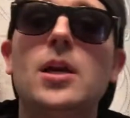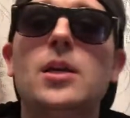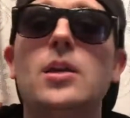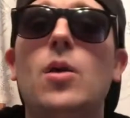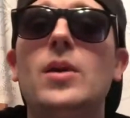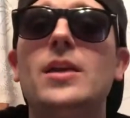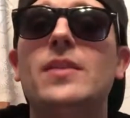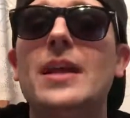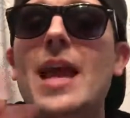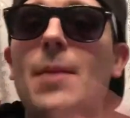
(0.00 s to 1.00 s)
in
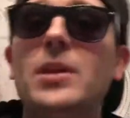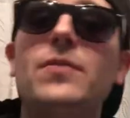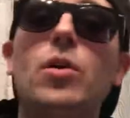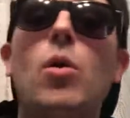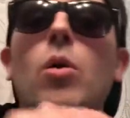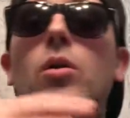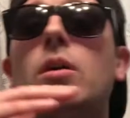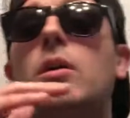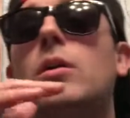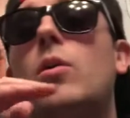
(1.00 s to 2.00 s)
like Amityville
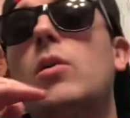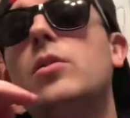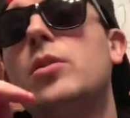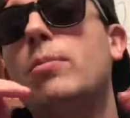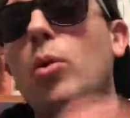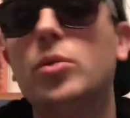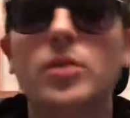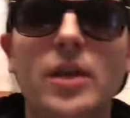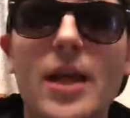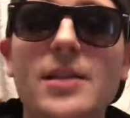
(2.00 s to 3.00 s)
Horror or the
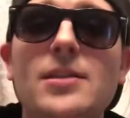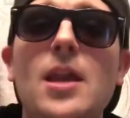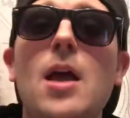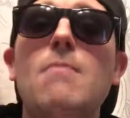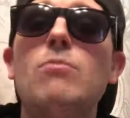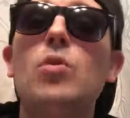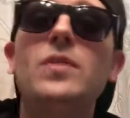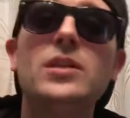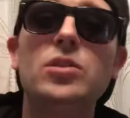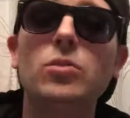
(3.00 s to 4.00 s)
Poltergeist, move
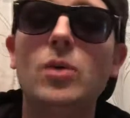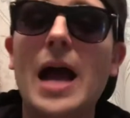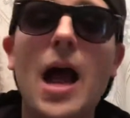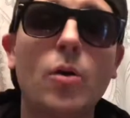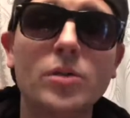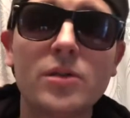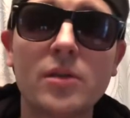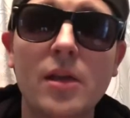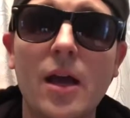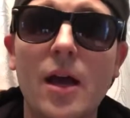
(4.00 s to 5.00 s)
into a house,